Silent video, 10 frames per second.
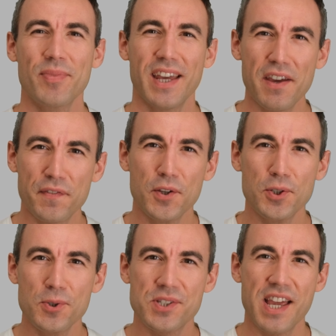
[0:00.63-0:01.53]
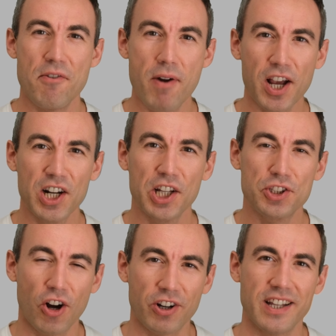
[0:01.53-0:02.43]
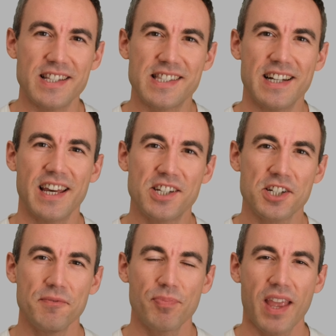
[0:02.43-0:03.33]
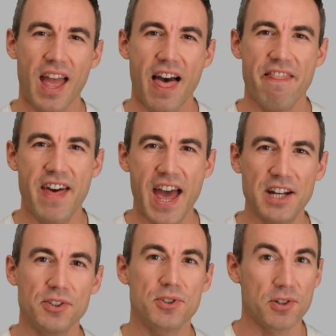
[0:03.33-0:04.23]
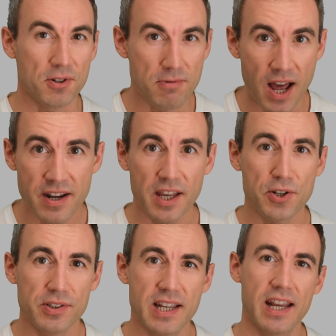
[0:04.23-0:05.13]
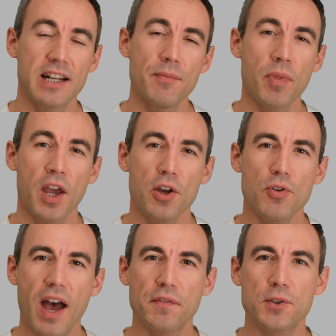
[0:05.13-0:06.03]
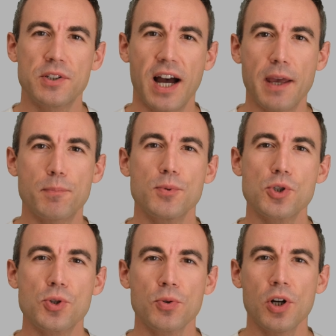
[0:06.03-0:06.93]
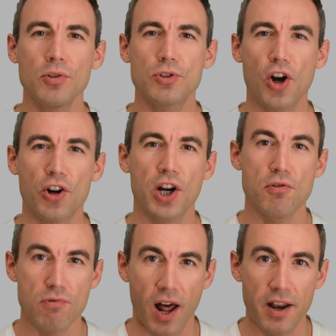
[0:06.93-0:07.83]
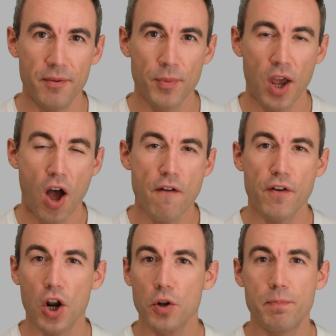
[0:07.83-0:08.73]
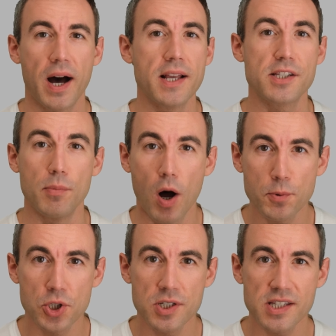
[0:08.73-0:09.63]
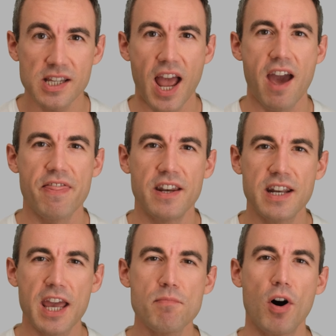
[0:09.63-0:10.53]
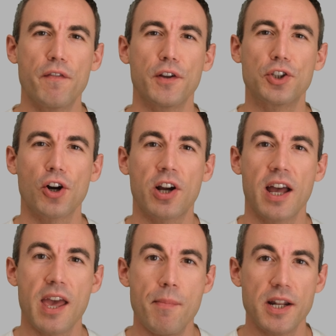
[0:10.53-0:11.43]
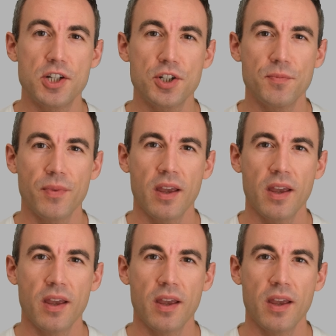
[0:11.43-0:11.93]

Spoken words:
If you use a regular Docker installation, then to run a container, you have to type sudo docker run, followed by some options and the name of your Docker image.